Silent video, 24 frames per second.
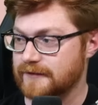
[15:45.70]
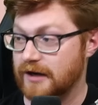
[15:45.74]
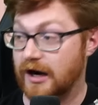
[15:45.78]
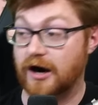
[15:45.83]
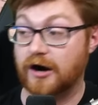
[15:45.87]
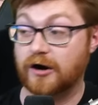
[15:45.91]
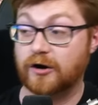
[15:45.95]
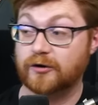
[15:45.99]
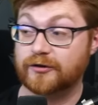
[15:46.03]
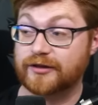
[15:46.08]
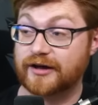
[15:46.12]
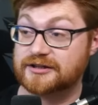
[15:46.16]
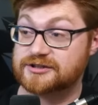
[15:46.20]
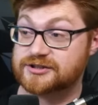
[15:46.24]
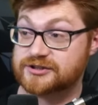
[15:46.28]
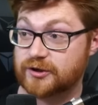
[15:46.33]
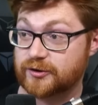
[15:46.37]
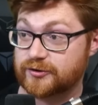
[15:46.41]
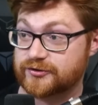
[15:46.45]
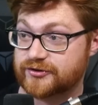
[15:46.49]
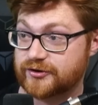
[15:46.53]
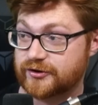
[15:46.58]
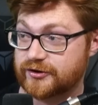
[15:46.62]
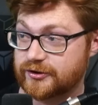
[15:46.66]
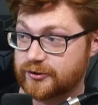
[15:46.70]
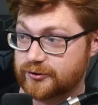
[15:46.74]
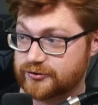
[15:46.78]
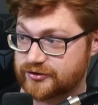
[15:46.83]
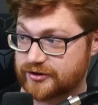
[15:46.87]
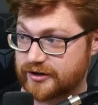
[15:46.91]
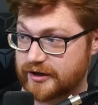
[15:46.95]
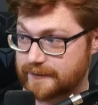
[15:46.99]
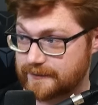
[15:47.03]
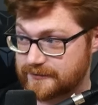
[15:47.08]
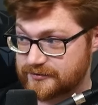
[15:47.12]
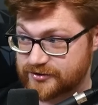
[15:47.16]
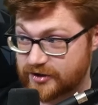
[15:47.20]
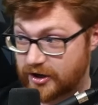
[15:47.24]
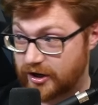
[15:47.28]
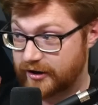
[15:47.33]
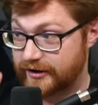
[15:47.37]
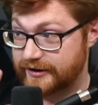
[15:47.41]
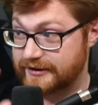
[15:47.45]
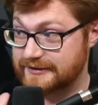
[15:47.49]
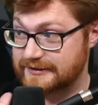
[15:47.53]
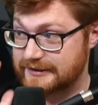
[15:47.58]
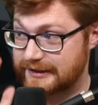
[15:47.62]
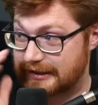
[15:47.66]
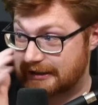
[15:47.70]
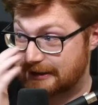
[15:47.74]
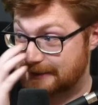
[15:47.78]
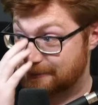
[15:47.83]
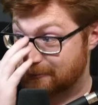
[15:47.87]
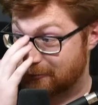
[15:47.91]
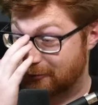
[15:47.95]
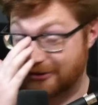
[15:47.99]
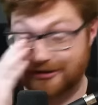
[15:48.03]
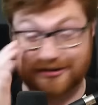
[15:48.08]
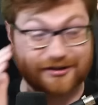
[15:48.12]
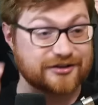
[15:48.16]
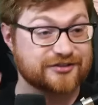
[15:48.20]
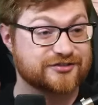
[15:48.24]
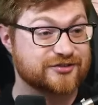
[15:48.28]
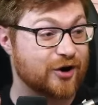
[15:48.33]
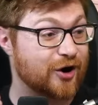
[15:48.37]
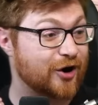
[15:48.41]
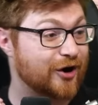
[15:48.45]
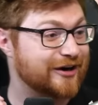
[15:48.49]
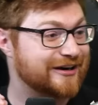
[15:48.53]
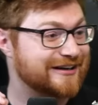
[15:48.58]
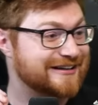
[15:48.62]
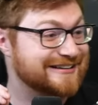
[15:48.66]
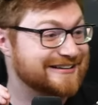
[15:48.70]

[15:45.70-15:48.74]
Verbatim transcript: Oh, that shows their username. Sorry, I'm um, really sorry.